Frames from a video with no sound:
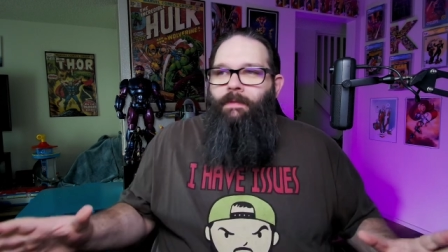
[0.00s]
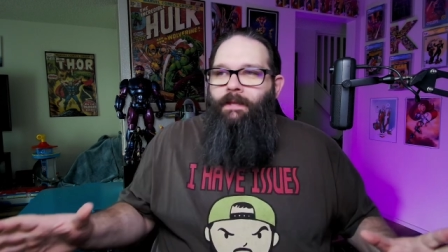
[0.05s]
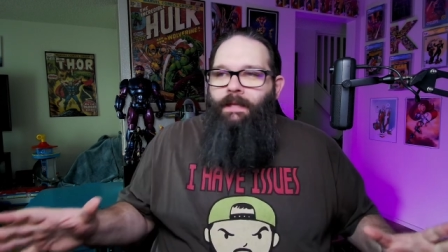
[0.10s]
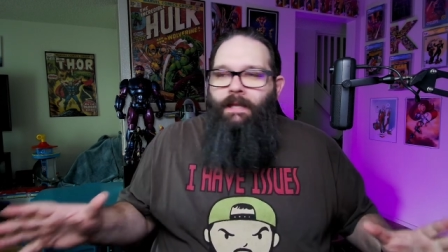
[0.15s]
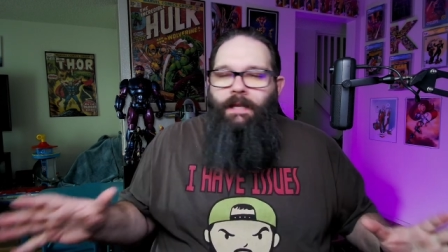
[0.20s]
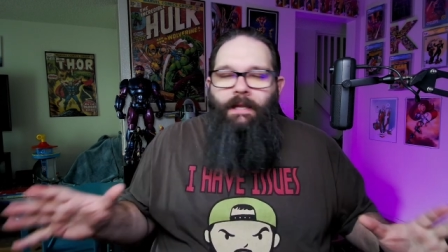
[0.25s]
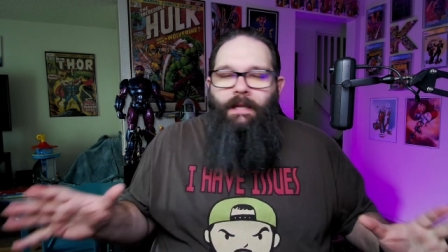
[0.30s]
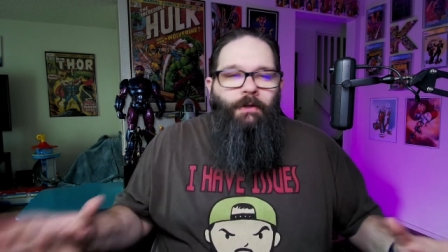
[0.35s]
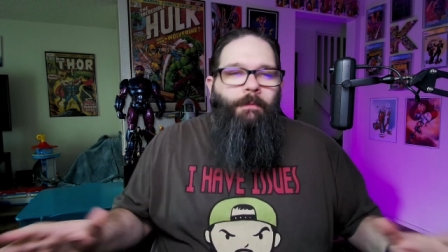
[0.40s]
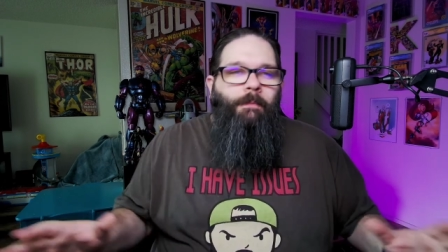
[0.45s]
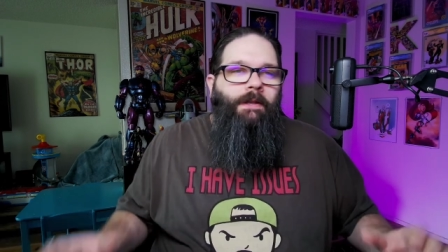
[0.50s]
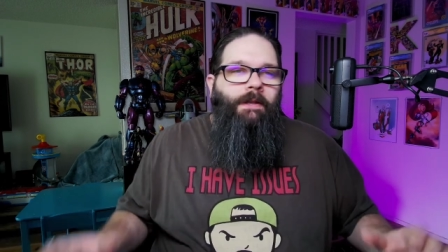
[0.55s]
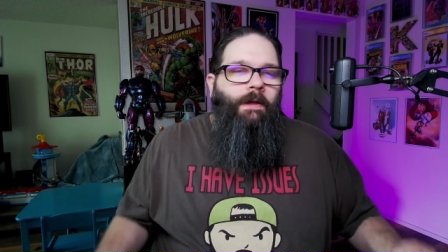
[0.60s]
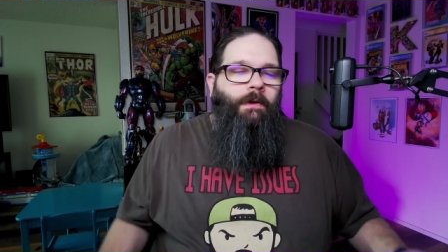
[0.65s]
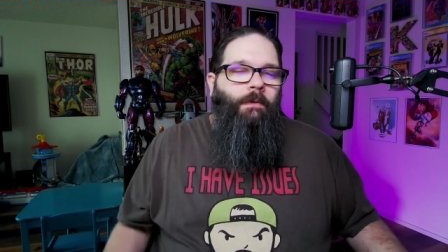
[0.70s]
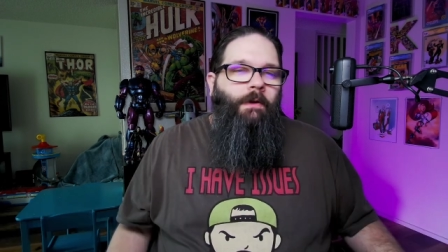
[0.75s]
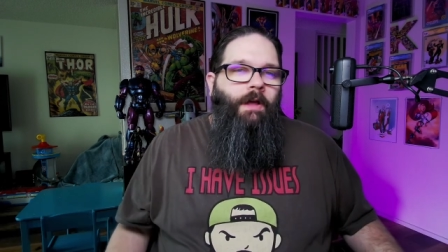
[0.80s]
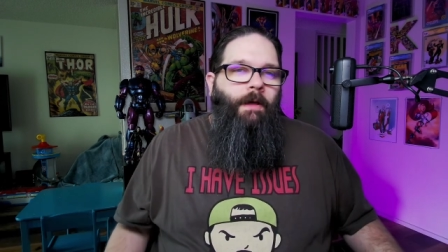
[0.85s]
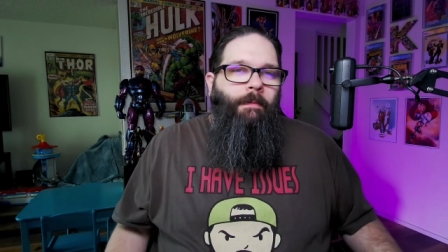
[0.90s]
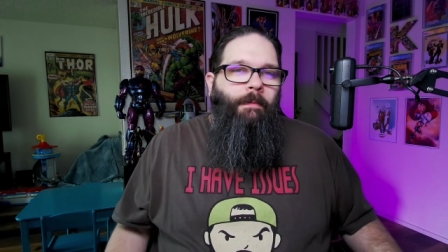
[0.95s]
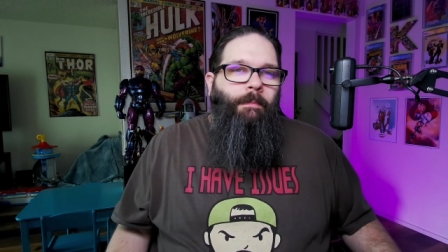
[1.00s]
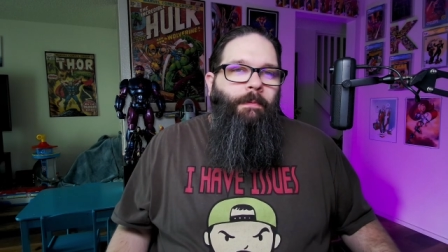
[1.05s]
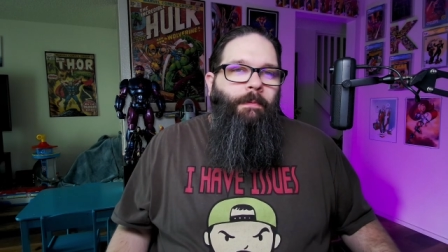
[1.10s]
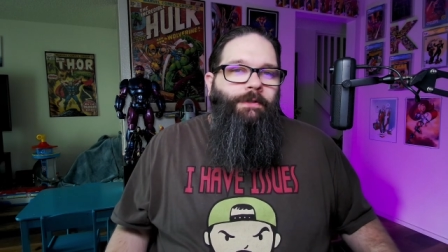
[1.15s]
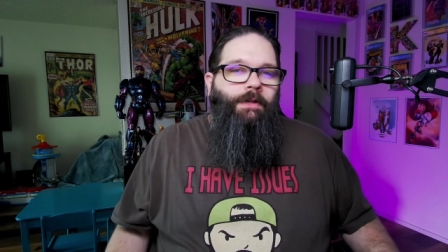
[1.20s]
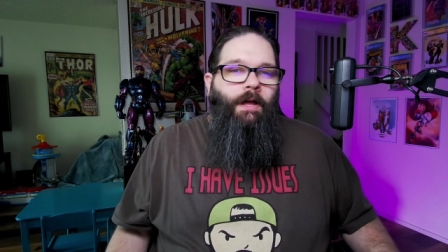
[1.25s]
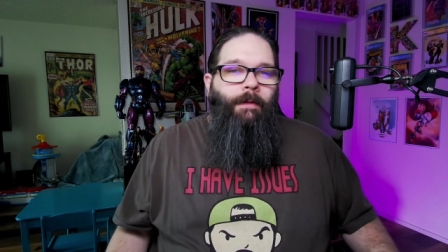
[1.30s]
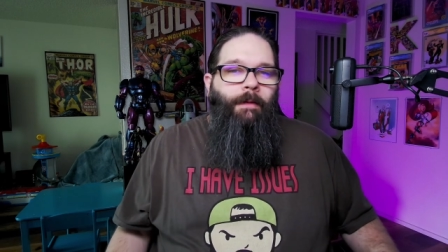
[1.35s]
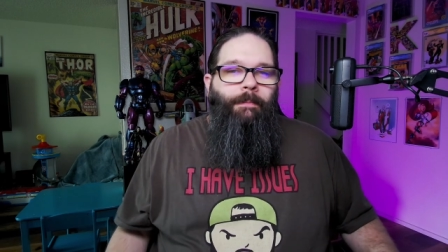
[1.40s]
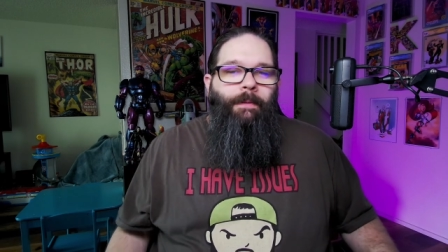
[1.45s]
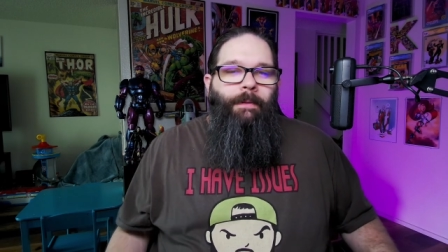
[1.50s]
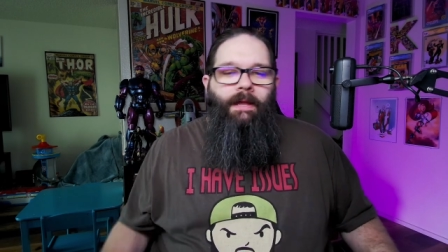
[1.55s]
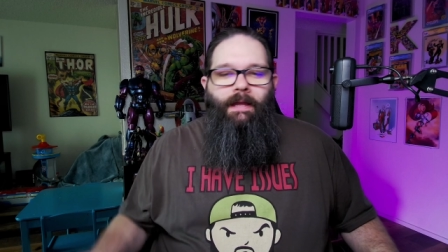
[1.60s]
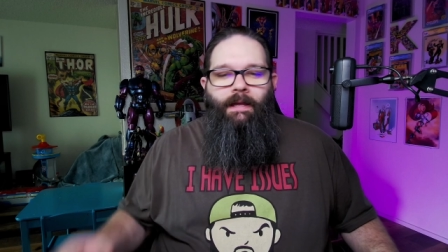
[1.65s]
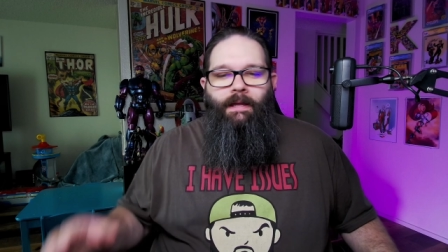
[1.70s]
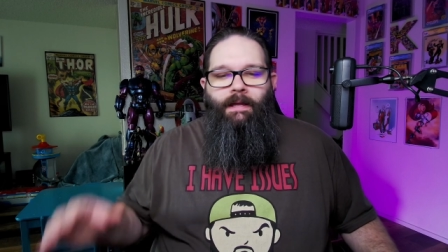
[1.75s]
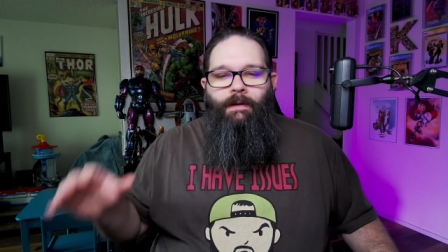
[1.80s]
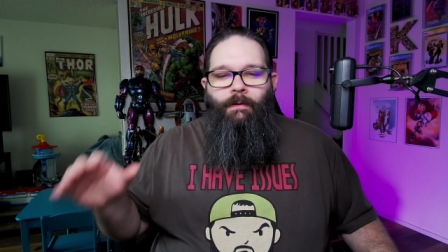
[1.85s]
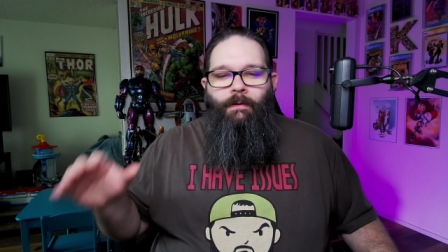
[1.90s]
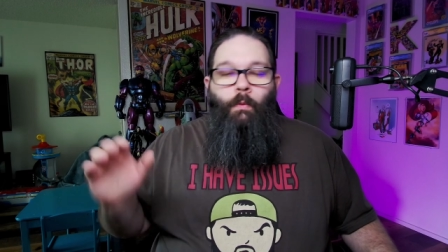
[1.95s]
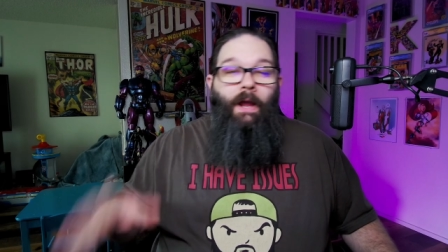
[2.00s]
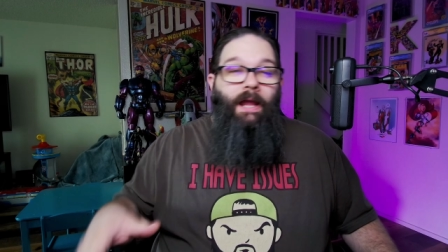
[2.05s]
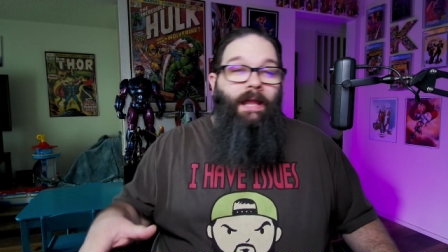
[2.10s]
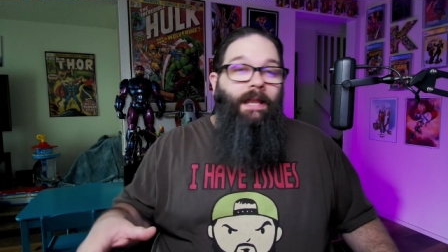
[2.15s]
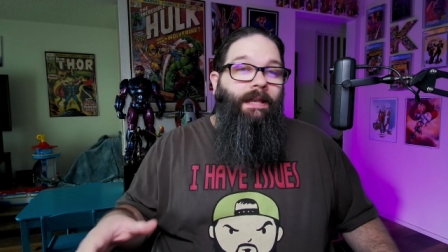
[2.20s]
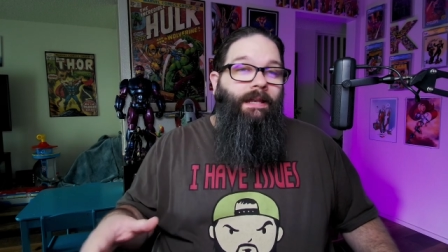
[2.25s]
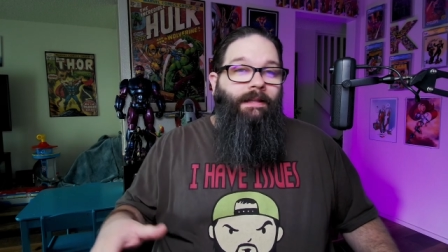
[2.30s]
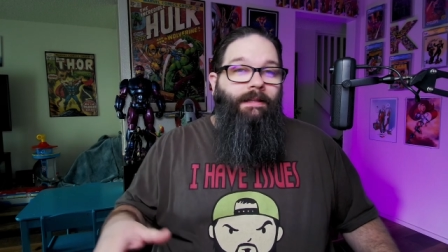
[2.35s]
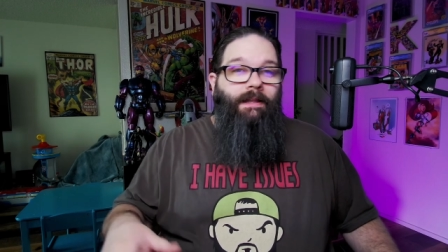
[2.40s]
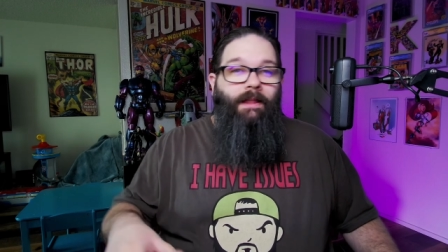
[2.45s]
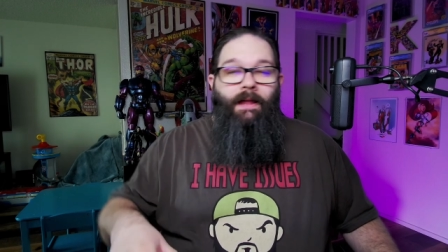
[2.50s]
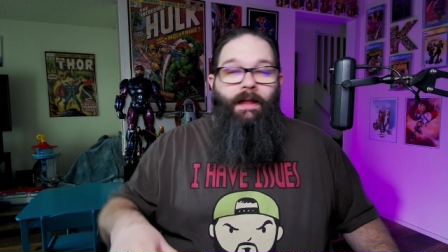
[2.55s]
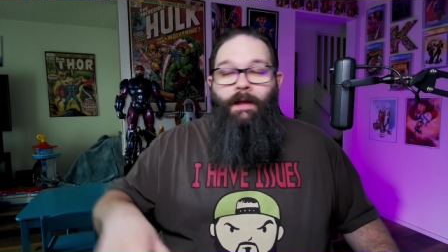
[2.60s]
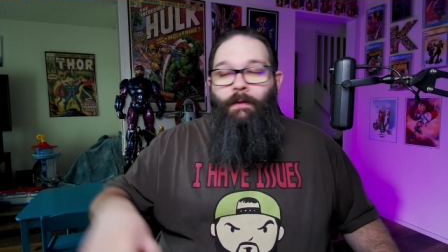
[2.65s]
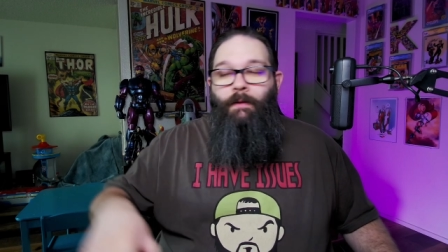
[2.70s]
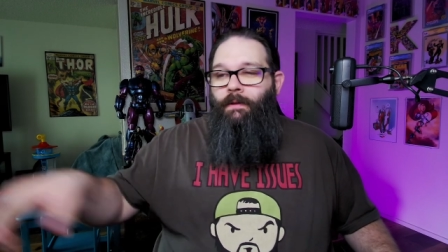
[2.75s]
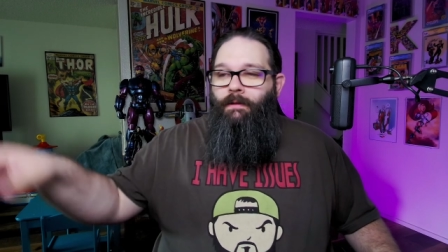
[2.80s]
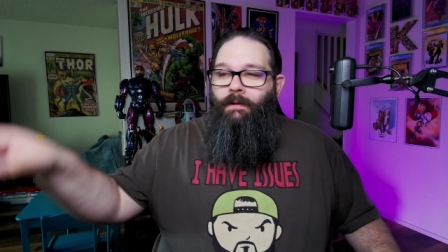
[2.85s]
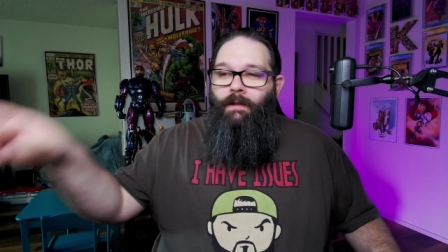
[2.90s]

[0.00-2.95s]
He took me down to a comic book shop and waited in line with